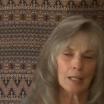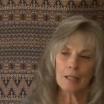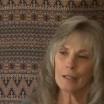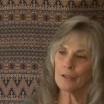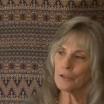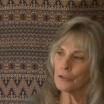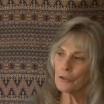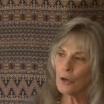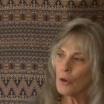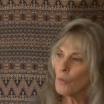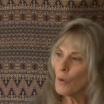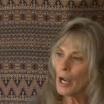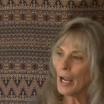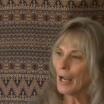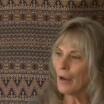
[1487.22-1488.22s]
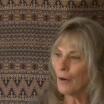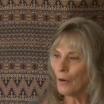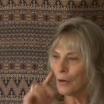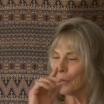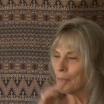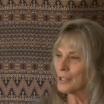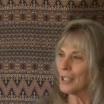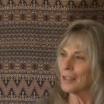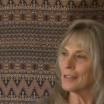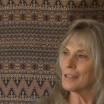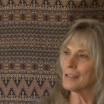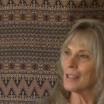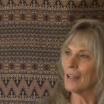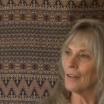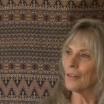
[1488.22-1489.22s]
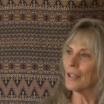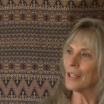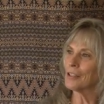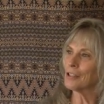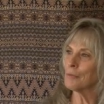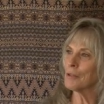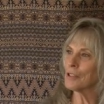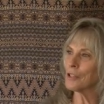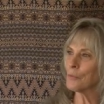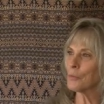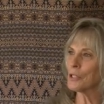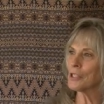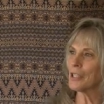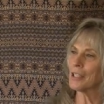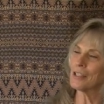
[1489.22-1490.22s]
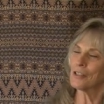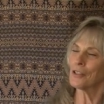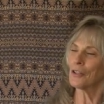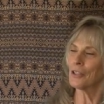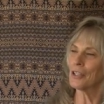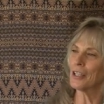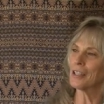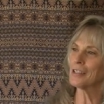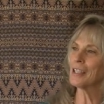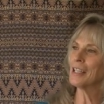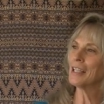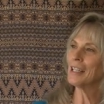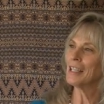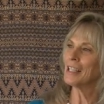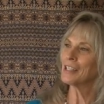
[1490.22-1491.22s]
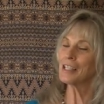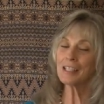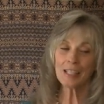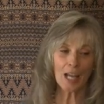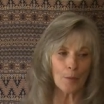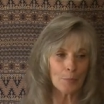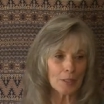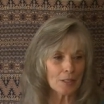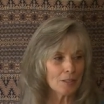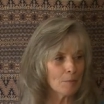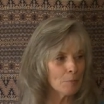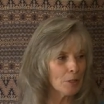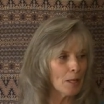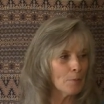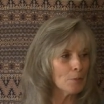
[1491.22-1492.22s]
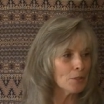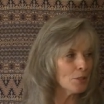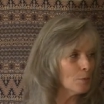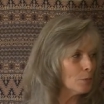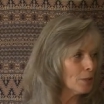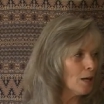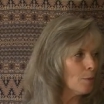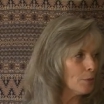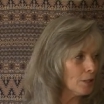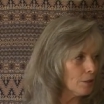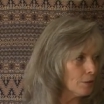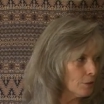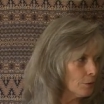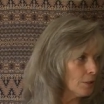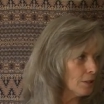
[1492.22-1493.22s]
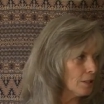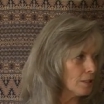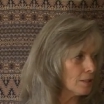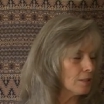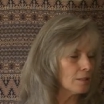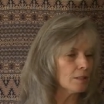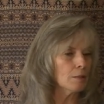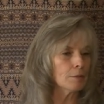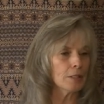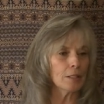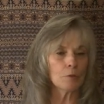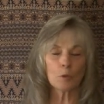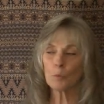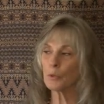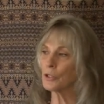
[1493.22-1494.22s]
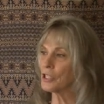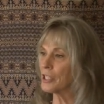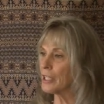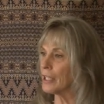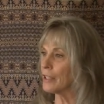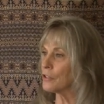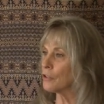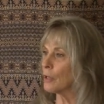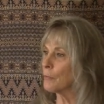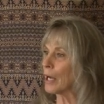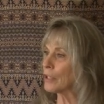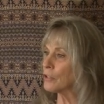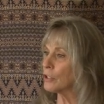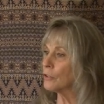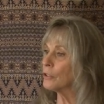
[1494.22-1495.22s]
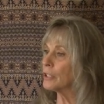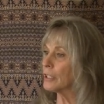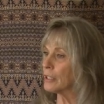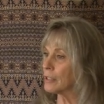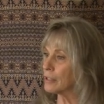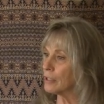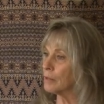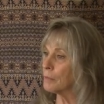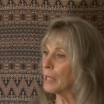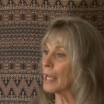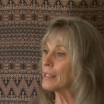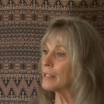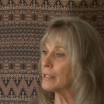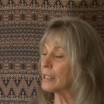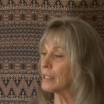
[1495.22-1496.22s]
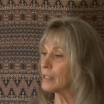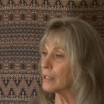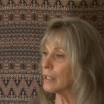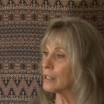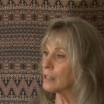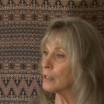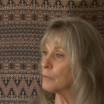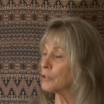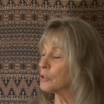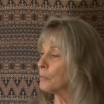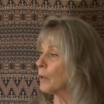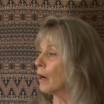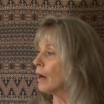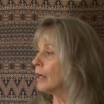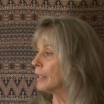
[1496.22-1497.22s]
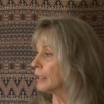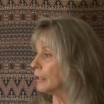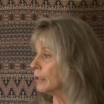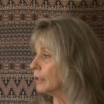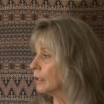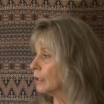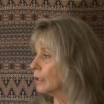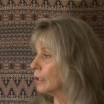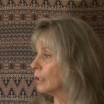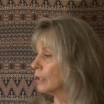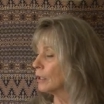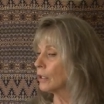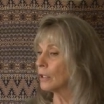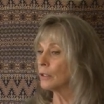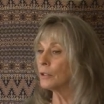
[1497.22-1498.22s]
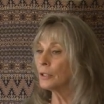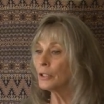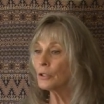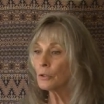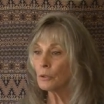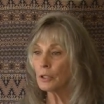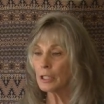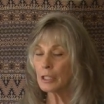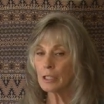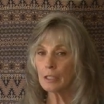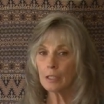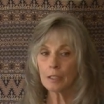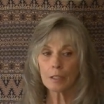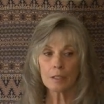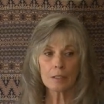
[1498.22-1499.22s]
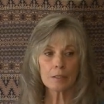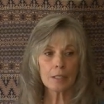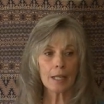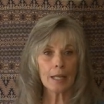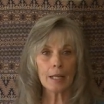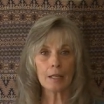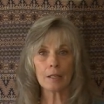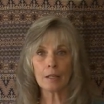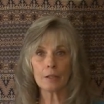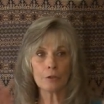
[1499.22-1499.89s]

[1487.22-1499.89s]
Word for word: There's no way, oh, check this out. Okay, someone just presented, sorry guys. this happens. Sometimes someone, I'll be doing this and something will present. So I'm actually looking at some entity inside of someone's body, literally saying,